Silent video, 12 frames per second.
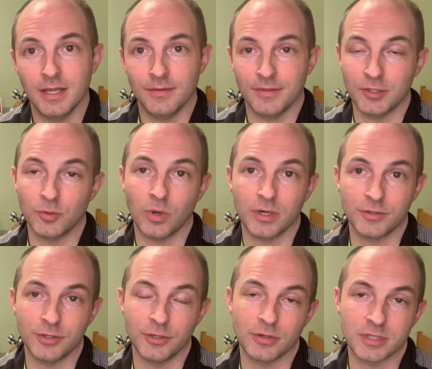then you'll want
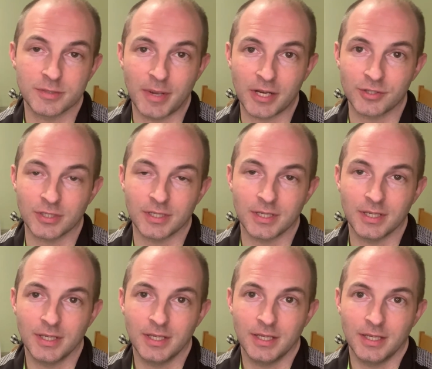to do your inspection
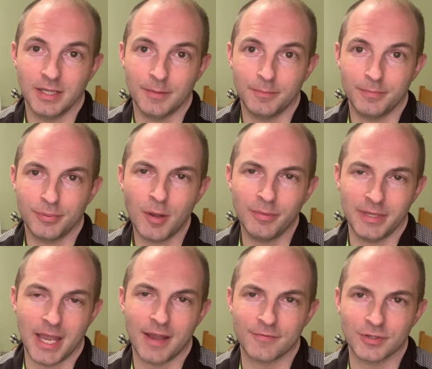
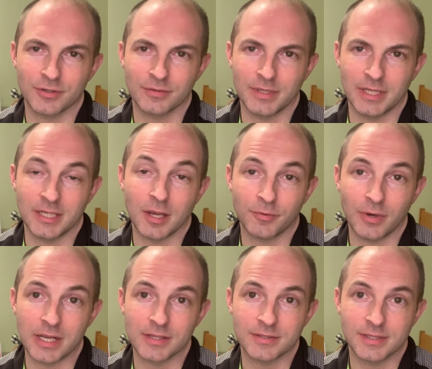probably after any
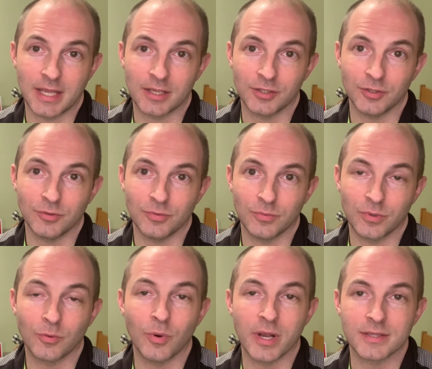upgrades that you
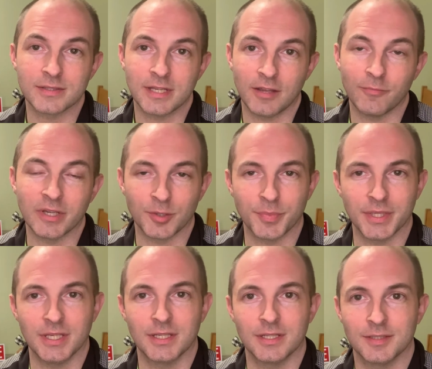request have been
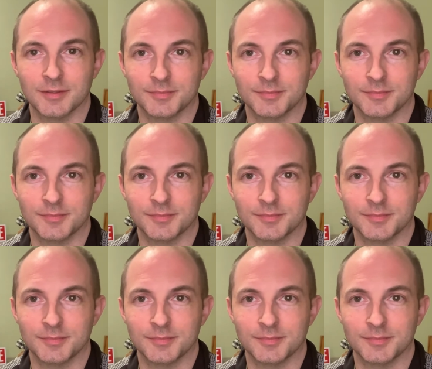completed.